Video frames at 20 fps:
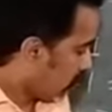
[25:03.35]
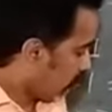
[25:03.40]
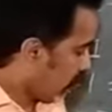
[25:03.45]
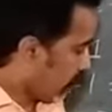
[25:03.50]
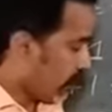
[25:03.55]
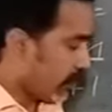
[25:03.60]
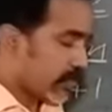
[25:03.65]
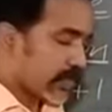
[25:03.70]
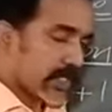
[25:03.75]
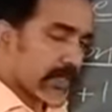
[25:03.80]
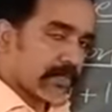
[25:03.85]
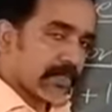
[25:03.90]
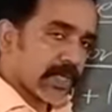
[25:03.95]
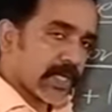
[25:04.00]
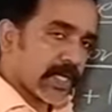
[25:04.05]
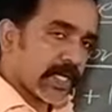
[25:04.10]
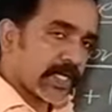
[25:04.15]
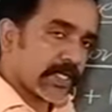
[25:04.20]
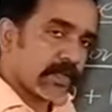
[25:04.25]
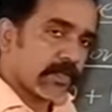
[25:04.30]
When you
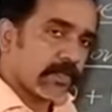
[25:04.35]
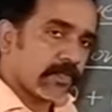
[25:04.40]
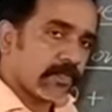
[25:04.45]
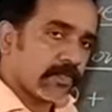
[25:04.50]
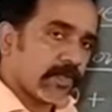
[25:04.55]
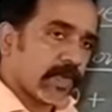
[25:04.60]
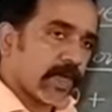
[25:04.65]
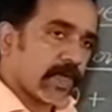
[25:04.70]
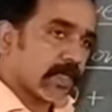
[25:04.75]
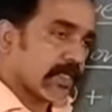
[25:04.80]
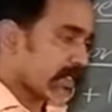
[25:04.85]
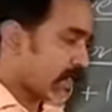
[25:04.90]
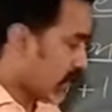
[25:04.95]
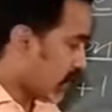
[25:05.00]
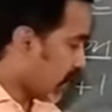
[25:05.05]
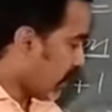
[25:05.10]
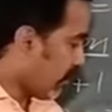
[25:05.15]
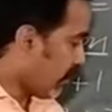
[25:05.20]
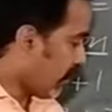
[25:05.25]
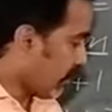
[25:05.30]
subtract
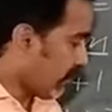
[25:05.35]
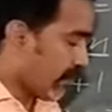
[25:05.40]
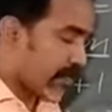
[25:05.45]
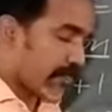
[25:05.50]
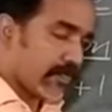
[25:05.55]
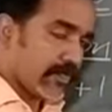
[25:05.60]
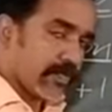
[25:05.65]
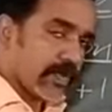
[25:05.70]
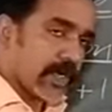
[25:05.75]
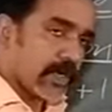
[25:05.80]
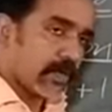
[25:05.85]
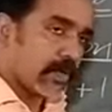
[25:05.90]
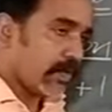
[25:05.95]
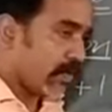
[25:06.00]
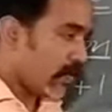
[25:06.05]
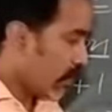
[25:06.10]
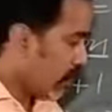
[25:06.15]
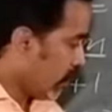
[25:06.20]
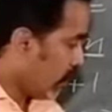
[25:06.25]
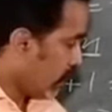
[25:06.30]
7 from 5,
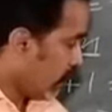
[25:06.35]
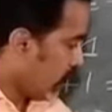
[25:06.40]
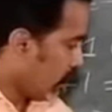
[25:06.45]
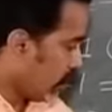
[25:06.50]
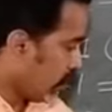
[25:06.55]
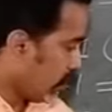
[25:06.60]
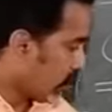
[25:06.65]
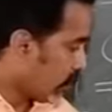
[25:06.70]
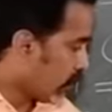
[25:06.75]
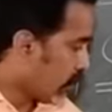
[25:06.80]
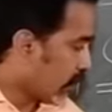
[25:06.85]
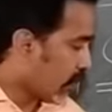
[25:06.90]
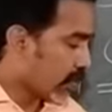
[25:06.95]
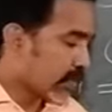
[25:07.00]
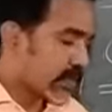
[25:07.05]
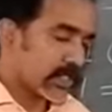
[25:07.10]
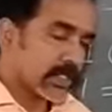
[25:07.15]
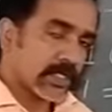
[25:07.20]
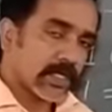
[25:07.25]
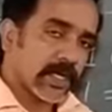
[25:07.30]
you got
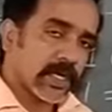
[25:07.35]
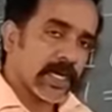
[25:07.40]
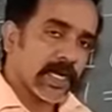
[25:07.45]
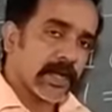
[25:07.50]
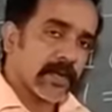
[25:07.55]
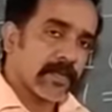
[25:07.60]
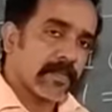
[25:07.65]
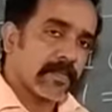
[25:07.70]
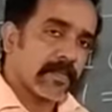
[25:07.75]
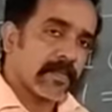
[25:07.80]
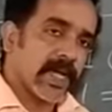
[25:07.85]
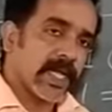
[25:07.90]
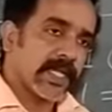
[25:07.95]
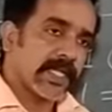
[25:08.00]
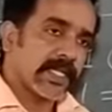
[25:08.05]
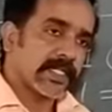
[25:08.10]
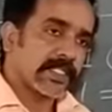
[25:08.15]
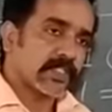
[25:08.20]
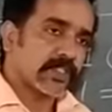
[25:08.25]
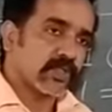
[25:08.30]

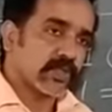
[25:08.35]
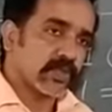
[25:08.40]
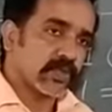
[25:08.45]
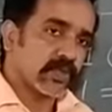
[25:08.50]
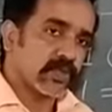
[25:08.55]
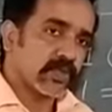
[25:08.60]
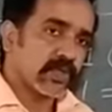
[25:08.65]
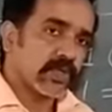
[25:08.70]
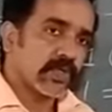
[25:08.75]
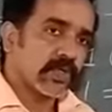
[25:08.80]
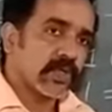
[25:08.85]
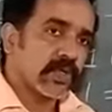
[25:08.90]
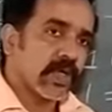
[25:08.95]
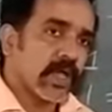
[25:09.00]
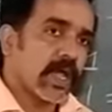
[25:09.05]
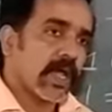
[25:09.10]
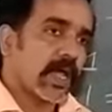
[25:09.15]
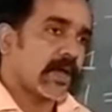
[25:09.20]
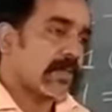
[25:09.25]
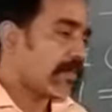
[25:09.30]
minus 2,
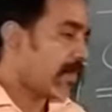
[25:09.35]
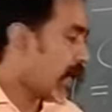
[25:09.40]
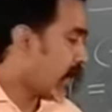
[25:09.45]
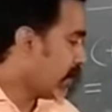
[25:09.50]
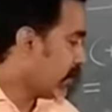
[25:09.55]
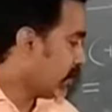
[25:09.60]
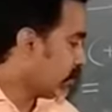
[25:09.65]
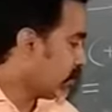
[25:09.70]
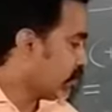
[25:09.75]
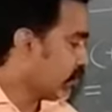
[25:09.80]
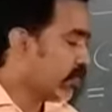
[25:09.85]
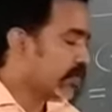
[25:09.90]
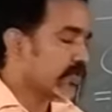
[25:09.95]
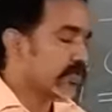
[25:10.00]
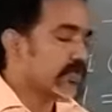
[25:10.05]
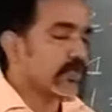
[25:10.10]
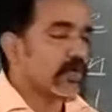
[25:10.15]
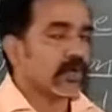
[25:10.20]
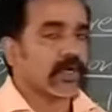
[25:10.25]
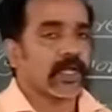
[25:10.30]
and minus 2 is
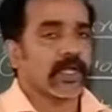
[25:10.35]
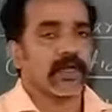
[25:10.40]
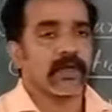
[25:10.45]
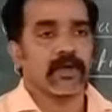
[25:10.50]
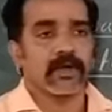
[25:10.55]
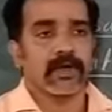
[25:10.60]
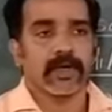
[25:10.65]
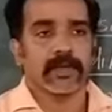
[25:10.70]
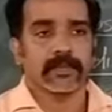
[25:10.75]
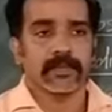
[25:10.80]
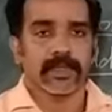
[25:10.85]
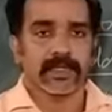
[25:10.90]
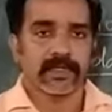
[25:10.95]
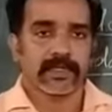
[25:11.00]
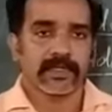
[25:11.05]
not a whole number.